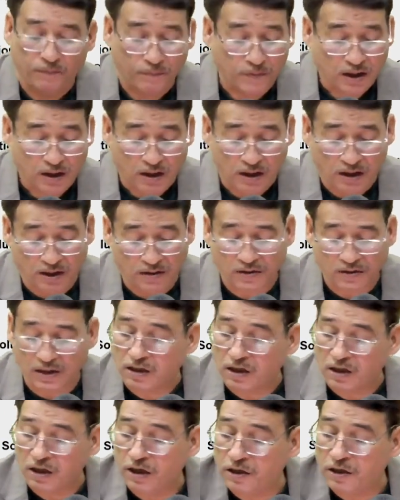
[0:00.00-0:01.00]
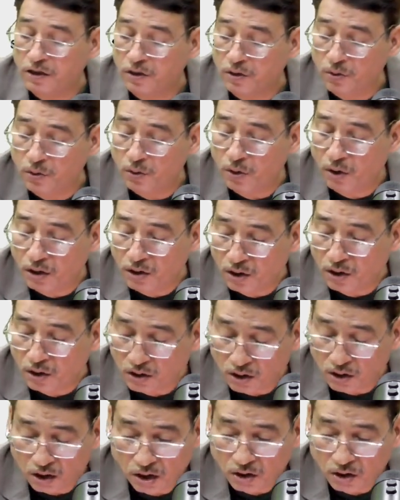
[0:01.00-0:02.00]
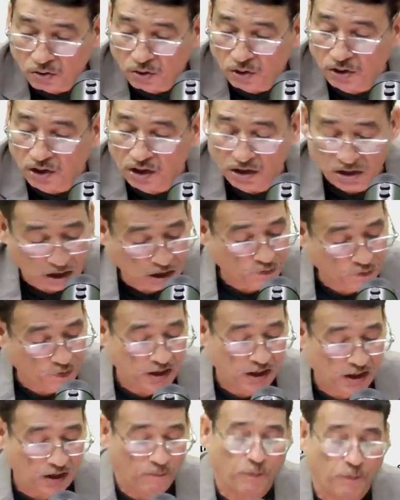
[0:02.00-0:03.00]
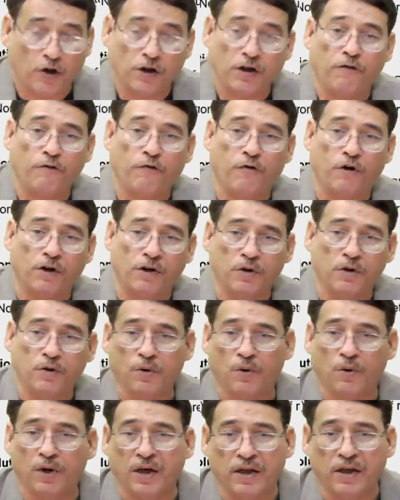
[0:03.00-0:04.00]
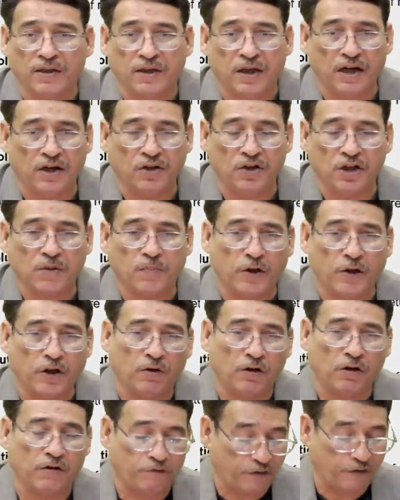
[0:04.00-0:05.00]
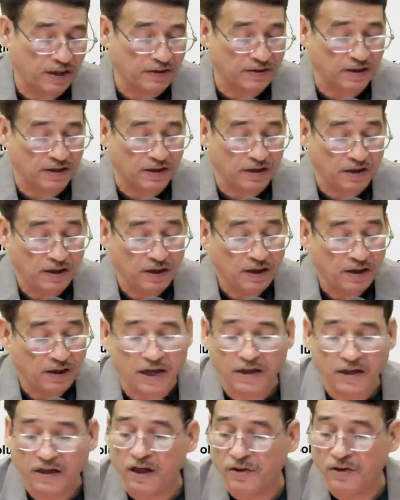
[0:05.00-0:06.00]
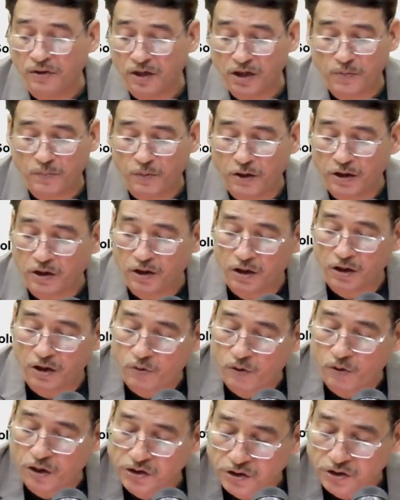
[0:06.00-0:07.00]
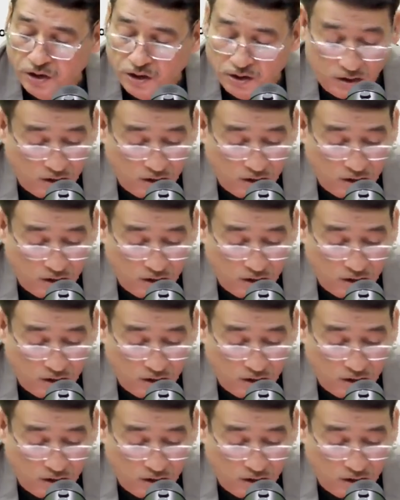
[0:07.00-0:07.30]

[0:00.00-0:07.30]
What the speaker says: Is it clear to you or not? So this is very important for you to understand this particular facet, that in this particular question,